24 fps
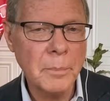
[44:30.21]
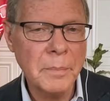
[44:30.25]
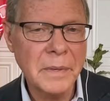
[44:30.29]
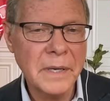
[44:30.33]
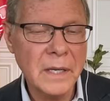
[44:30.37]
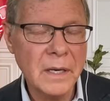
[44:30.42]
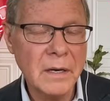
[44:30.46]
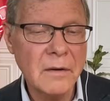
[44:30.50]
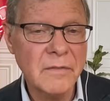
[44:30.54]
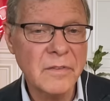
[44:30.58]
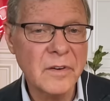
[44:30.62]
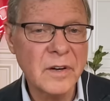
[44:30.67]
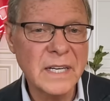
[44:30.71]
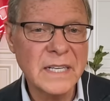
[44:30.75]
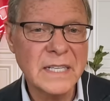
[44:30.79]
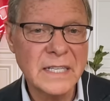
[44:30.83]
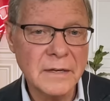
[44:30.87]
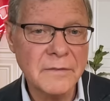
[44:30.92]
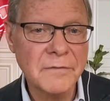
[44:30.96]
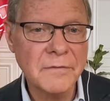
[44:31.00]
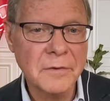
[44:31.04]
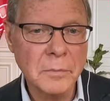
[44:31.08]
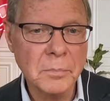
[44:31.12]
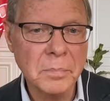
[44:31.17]
be in a very
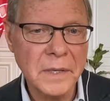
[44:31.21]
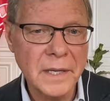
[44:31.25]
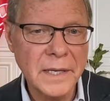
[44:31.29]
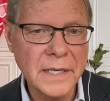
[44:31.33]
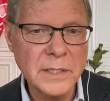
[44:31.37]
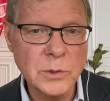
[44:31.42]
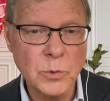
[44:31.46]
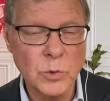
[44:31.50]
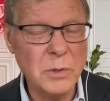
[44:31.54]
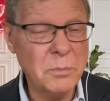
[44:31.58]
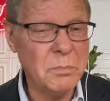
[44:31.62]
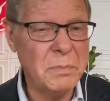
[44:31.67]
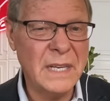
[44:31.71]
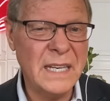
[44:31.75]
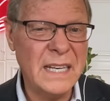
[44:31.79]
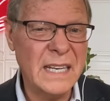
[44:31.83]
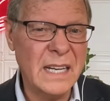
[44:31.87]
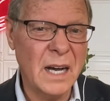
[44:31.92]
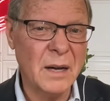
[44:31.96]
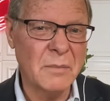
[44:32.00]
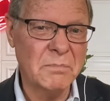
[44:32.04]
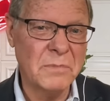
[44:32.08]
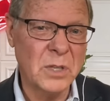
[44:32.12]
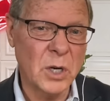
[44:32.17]
different place. It wouldn't be,
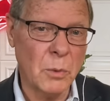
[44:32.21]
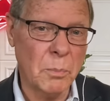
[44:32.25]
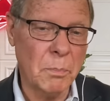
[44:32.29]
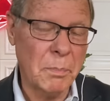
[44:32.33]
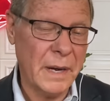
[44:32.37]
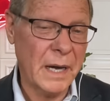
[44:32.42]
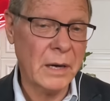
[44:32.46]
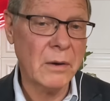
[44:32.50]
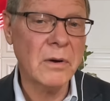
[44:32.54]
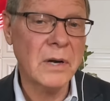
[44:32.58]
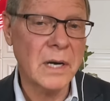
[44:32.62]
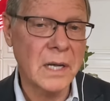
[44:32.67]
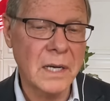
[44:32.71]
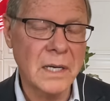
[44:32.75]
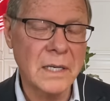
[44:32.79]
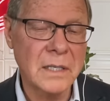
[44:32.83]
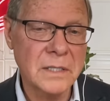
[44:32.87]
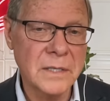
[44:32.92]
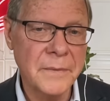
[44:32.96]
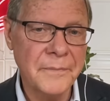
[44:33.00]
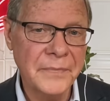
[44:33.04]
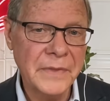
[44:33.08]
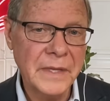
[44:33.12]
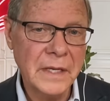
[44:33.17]
a, uh, you know,
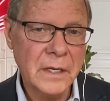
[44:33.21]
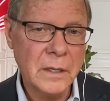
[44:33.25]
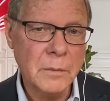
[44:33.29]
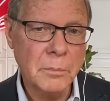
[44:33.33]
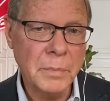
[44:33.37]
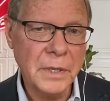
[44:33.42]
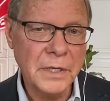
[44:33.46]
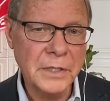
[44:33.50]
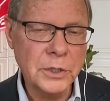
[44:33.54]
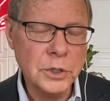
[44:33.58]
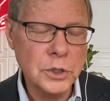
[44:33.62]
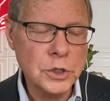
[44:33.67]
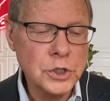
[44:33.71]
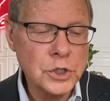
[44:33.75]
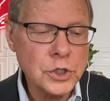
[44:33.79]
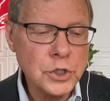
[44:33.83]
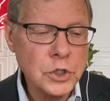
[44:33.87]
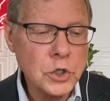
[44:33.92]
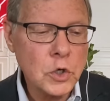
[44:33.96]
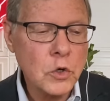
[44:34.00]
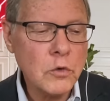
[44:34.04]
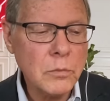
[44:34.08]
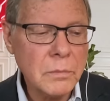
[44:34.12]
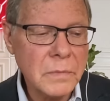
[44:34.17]
paradise. But there's yeah.
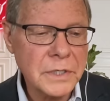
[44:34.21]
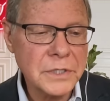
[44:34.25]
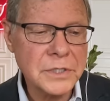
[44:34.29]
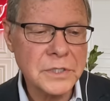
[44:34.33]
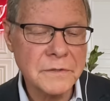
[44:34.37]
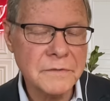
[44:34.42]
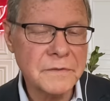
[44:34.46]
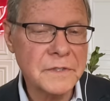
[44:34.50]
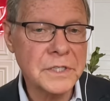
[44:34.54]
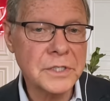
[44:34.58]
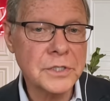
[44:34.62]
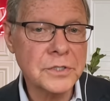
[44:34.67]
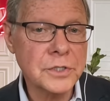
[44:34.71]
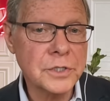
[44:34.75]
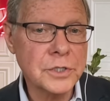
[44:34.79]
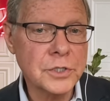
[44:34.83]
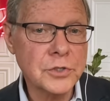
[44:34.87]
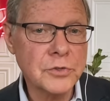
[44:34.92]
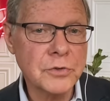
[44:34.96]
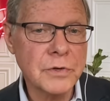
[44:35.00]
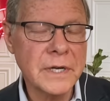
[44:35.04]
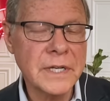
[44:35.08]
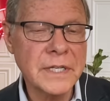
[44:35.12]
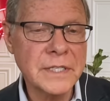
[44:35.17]
so much of this that
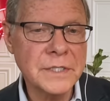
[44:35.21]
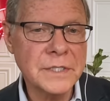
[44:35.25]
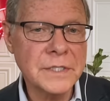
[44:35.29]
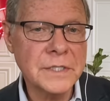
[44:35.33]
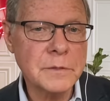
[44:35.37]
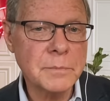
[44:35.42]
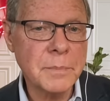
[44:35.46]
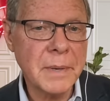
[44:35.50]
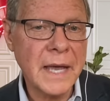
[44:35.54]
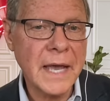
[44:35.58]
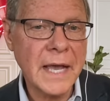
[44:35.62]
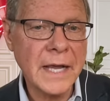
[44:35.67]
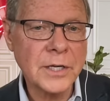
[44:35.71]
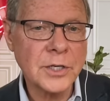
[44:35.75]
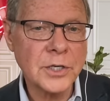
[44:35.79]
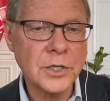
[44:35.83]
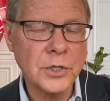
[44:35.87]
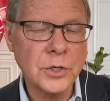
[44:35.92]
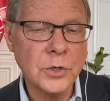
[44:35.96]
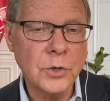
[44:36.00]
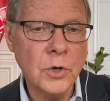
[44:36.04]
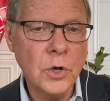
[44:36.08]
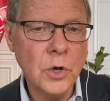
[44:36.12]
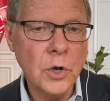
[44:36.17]
traces back
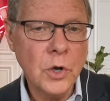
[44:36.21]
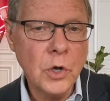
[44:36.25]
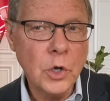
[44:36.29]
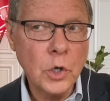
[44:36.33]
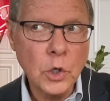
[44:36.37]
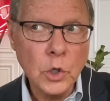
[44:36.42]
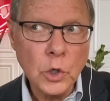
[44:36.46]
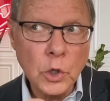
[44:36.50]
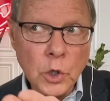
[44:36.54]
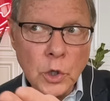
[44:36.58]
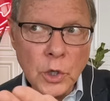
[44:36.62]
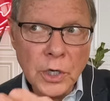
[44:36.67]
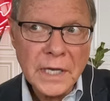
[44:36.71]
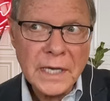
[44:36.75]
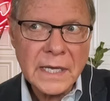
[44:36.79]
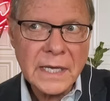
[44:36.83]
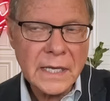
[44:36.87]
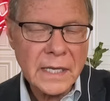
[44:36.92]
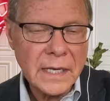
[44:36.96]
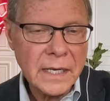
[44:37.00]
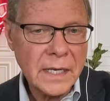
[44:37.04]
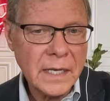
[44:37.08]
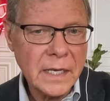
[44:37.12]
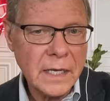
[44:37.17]
to
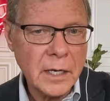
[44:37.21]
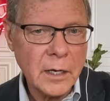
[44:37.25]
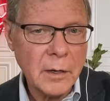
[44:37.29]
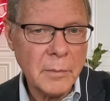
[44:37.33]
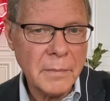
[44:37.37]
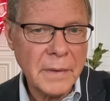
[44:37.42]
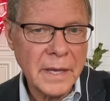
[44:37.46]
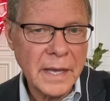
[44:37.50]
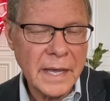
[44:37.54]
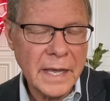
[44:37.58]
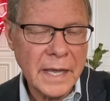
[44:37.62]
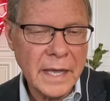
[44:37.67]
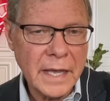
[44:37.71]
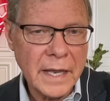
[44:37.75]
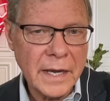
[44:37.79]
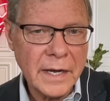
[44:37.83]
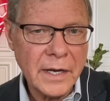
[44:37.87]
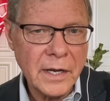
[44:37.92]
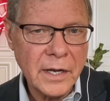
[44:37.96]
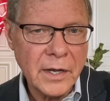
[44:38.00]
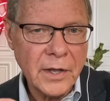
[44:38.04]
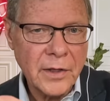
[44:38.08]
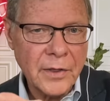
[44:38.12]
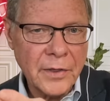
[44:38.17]
looking at him
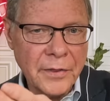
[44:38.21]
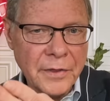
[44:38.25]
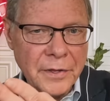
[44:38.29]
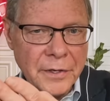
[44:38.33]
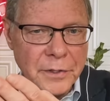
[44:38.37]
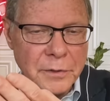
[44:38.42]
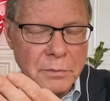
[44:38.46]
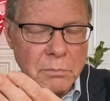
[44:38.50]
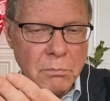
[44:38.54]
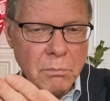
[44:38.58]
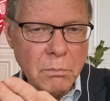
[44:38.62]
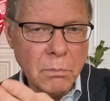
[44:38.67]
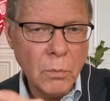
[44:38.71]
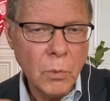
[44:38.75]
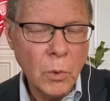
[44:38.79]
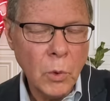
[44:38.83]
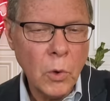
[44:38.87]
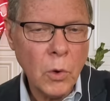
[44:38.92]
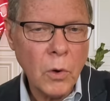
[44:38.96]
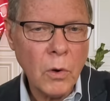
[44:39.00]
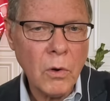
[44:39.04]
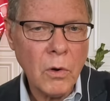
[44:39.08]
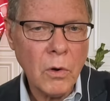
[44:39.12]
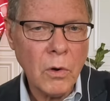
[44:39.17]
and this
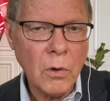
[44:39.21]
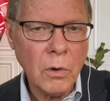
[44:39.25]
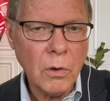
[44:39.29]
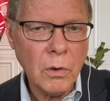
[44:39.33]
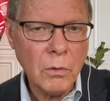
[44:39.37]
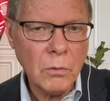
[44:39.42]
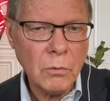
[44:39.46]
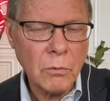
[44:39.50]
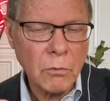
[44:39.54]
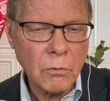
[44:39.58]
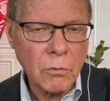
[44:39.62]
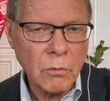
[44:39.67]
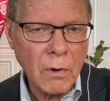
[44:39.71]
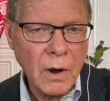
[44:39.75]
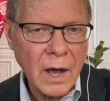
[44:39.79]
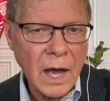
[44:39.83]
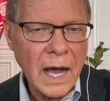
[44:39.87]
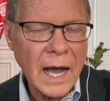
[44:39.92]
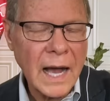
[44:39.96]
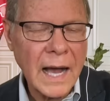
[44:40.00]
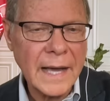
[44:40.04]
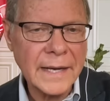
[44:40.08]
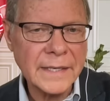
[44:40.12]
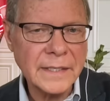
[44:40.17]
moral
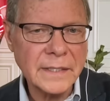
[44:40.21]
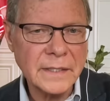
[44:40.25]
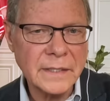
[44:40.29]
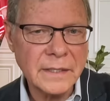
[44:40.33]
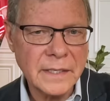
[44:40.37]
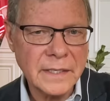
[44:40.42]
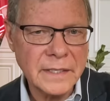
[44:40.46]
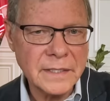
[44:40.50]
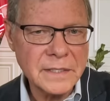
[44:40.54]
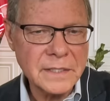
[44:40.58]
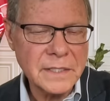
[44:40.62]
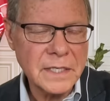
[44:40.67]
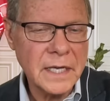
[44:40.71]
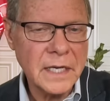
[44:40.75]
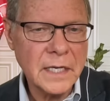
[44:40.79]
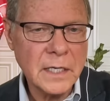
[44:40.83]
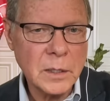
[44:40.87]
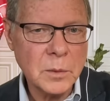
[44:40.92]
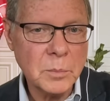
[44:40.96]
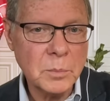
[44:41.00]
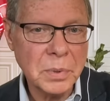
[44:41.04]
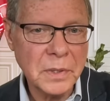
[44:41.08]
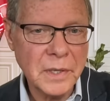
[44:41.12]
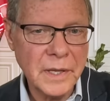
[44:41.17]
rot that has
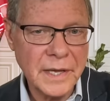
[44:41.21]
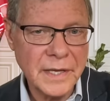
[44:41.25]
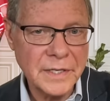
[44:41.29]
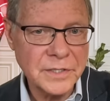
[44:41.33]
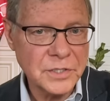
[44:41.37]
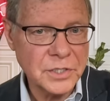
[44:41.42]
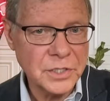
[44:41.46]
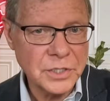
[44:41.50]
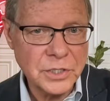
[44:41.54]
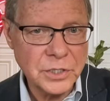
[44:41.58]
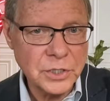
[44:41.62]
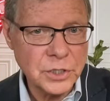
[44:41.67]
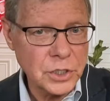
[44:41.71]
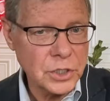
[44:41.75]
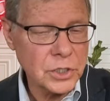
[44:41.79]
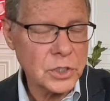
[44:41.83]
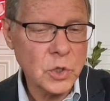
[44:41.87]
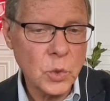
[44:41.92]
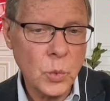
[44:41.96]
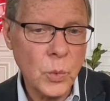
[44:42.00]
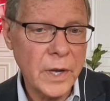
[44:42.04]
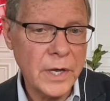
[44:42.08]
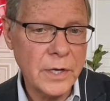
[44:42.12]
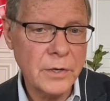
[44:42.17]
taken place, right.
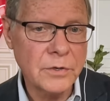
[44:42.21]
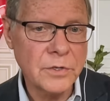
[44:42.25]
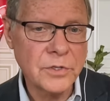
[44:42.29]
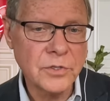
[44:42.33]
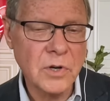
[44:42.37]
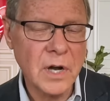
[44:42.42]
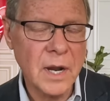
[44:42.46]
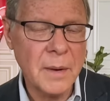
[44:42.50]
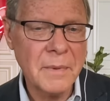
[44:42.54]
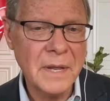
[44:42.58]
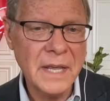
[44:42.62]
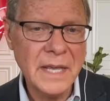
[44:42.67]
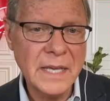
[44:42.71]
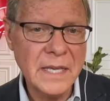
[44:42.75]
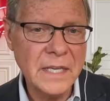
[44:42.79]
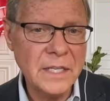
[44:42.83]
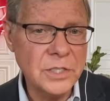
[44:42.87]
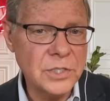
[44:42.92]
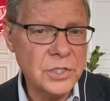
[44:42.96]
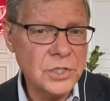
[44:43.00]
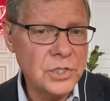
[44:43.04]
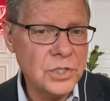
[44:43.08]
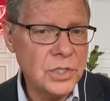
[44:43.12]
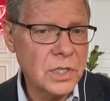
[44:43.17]
just the way you described,
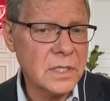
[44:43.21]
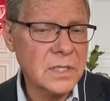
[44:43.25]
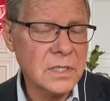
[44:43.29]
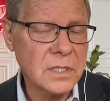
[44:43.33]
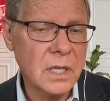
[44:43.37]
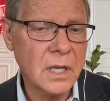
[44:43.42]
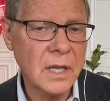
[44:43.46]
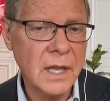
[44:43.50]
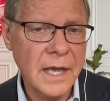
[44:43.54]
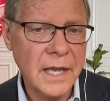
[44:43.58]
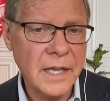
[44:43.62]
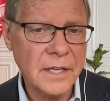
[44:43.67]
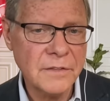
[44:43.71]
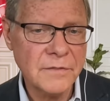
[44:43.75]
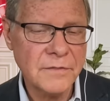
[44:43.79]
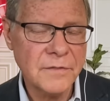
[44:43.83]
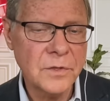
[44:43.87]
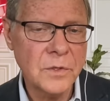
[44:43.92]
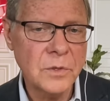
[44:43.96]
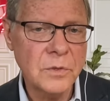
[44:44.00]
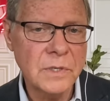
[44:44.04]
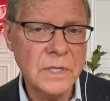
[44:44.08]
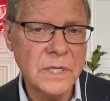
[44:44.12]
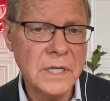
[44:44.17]
in just the last
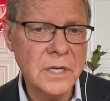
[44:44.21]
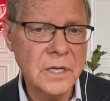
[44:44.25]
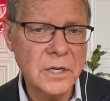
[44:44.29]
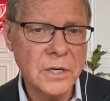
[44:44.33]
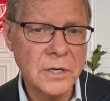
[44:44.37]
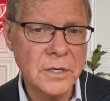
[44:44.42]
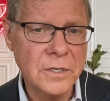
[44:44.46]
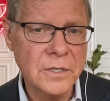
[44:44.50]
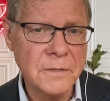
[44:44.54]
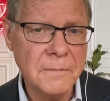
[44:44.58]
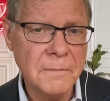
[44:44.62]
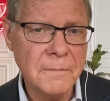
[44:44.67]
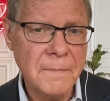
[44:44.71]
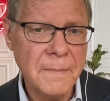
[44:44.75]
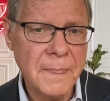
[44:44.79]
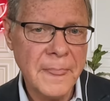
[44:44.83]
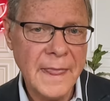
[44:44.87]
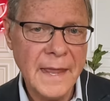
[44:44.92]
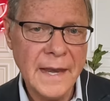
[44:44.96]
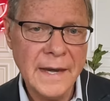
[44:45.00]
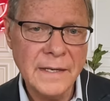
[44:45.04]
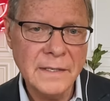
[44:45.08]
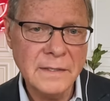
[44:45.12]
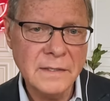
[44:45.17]
few years.
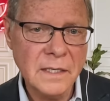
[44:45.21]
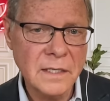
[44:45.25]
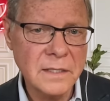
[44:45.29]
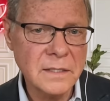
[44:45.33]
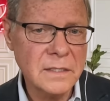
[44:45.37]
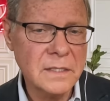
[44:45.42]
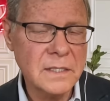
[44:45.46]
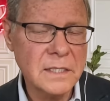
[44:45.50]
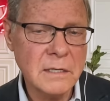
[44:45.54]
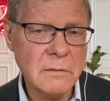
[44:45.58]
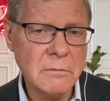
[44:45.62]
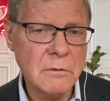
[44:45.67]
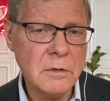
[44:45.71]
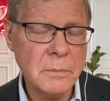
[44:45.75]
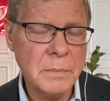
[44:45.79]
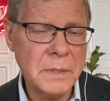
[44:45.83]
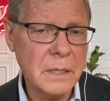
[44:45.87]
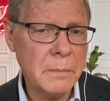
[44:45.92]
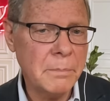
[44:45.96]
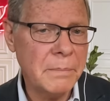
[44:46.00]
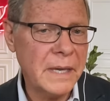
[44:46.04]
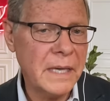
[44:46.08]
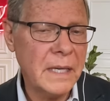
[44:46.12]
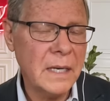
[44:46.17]
And it doesn't seem to
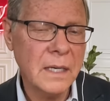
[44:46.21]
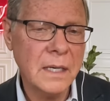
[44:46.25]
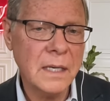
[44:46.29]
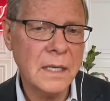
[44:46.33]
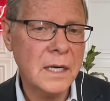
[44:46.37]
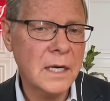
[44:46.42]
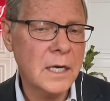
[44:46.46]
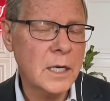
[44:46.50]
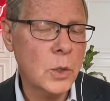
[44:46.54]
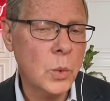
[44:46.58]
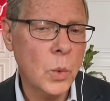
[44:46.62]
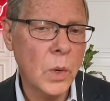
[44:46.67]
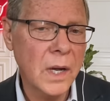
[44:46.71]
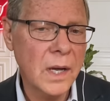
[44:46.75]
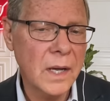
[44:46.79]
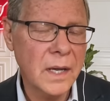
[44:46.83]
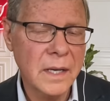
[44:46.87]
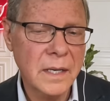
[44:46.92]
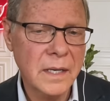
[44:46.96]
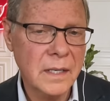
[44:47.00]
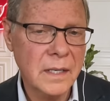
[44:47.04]
be abating in any way.